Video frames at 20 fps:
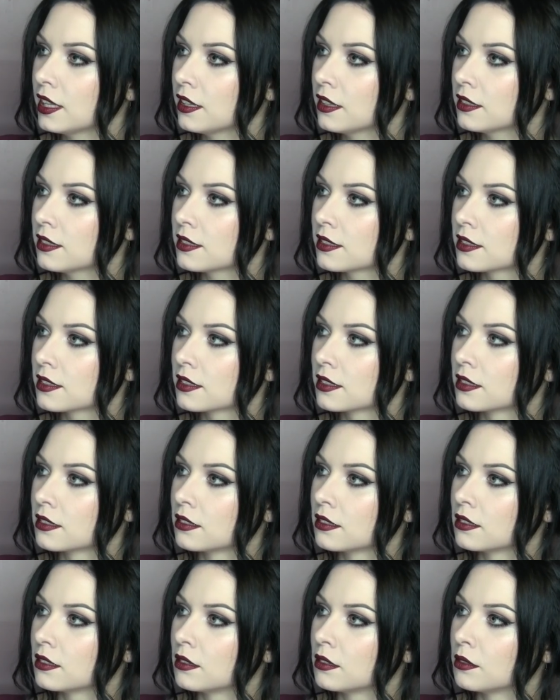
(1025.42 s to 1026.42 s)
this
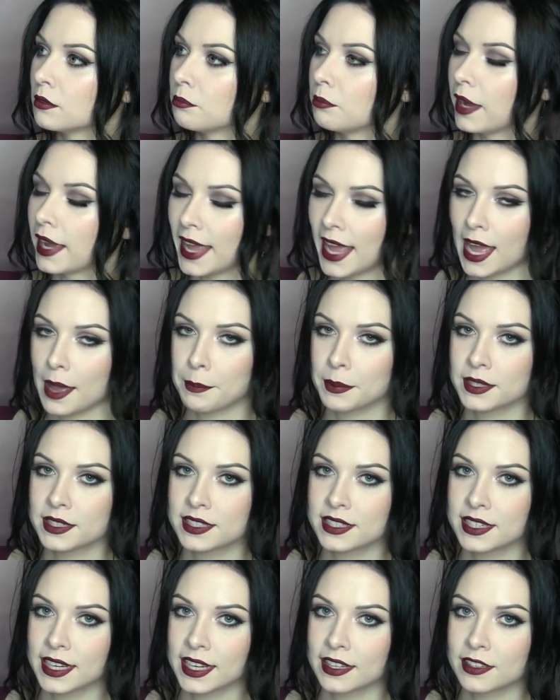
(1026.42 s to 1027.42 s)
by
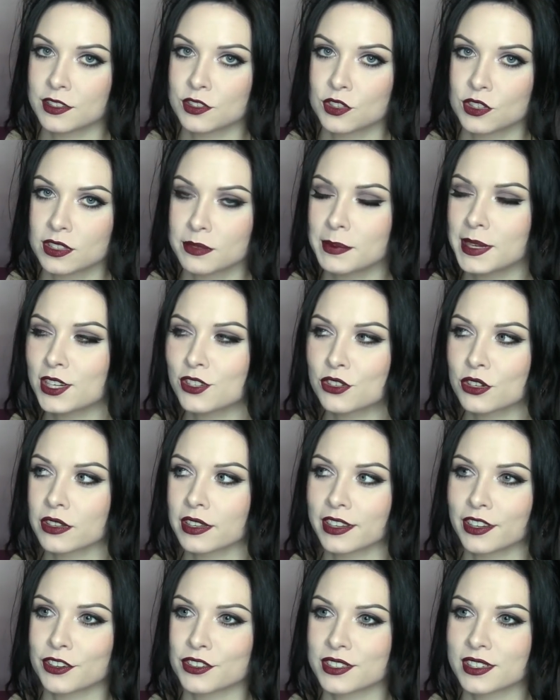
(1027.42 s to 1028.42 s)
happenstance, just make sure
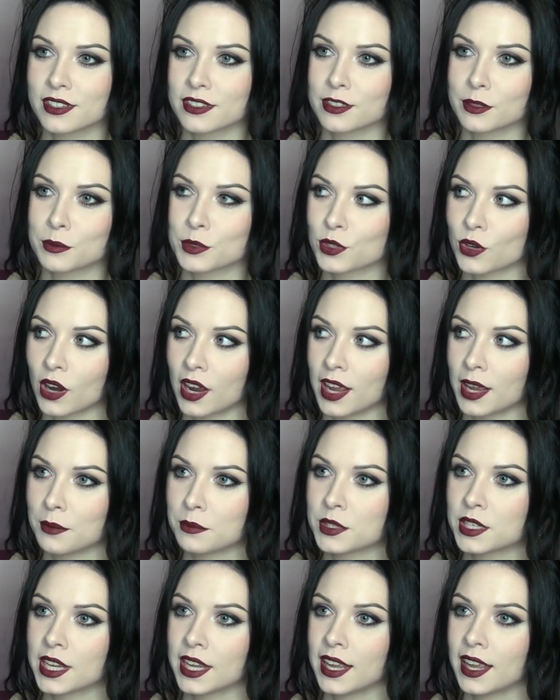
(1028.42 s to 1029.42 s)
that you're still
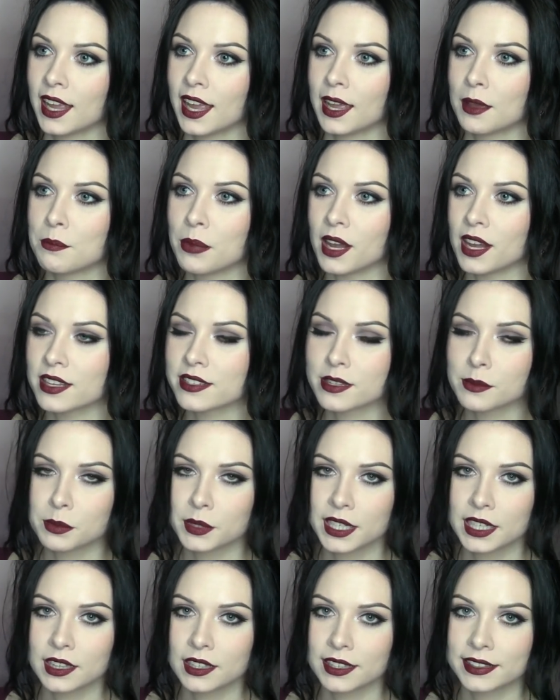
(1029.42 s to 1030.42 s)
subscribed and
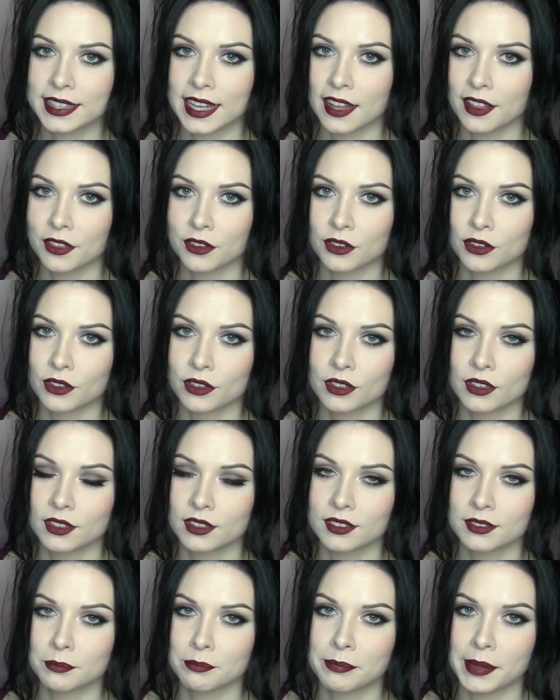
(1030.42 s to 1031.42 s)
possibly click that
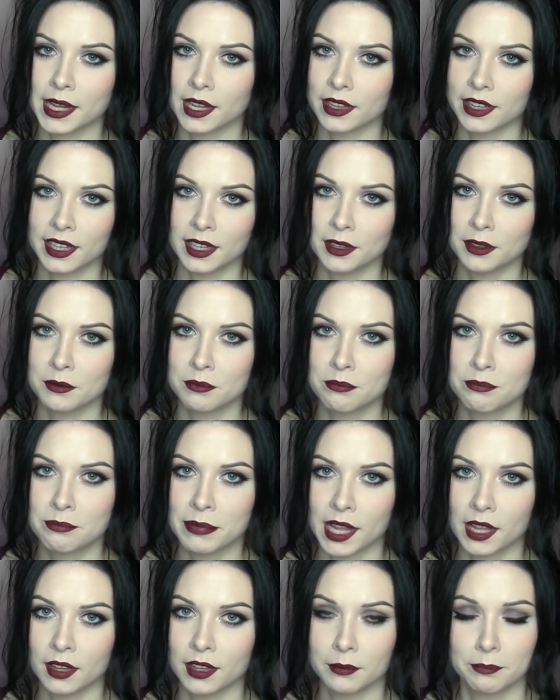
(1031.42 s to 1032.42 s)
little belly
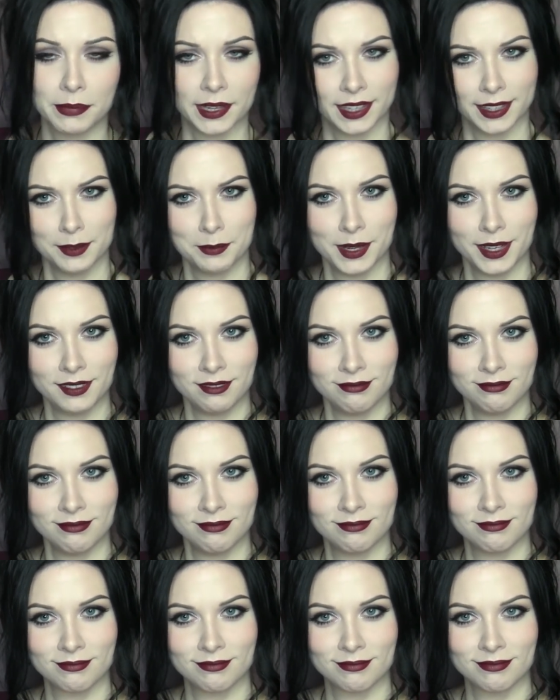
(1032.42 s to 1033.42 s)
button.
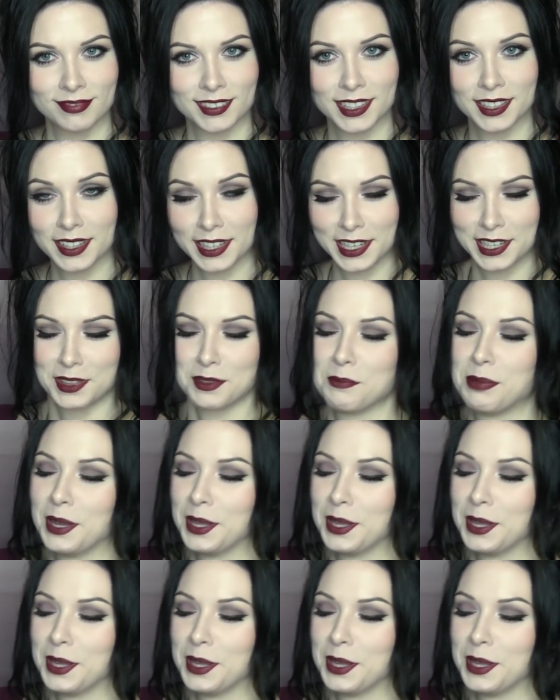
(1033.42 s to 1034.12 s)
Click the